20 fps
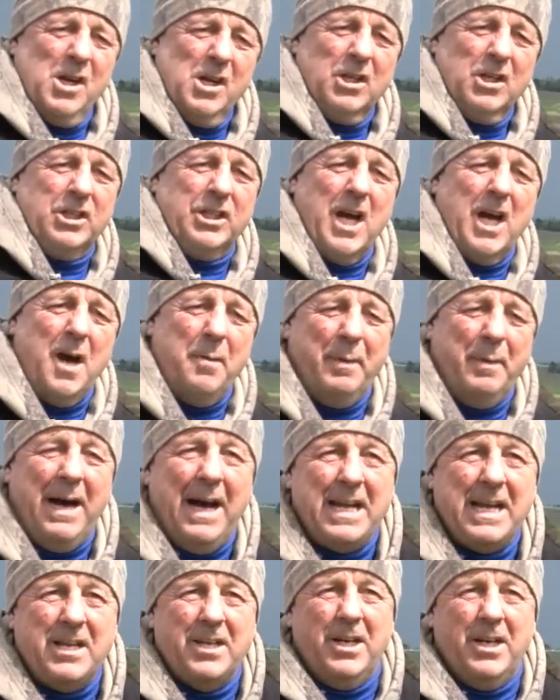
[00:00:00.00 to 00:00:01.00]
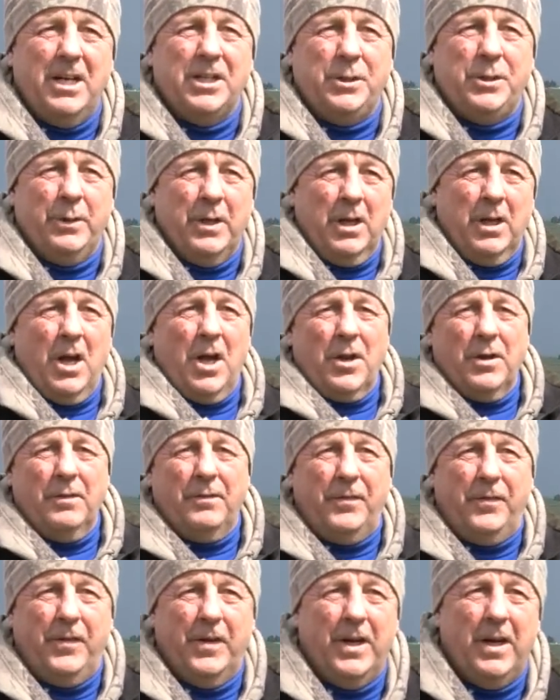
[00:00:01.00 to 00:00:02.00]
Start by doing a lot
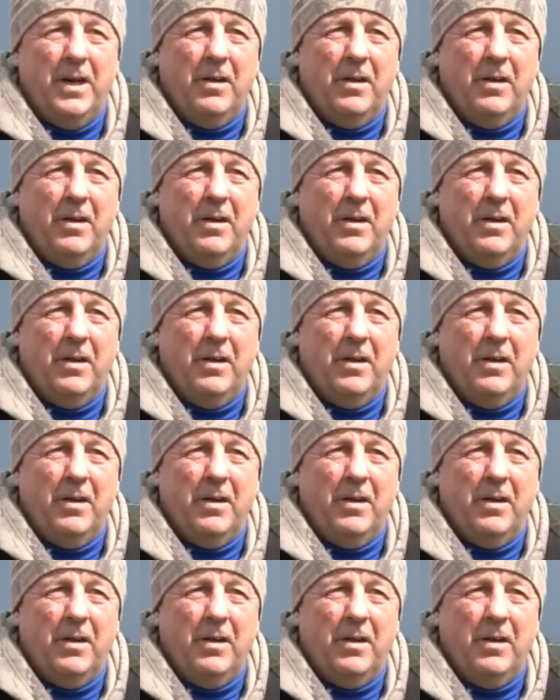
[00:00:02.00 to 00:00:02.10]
of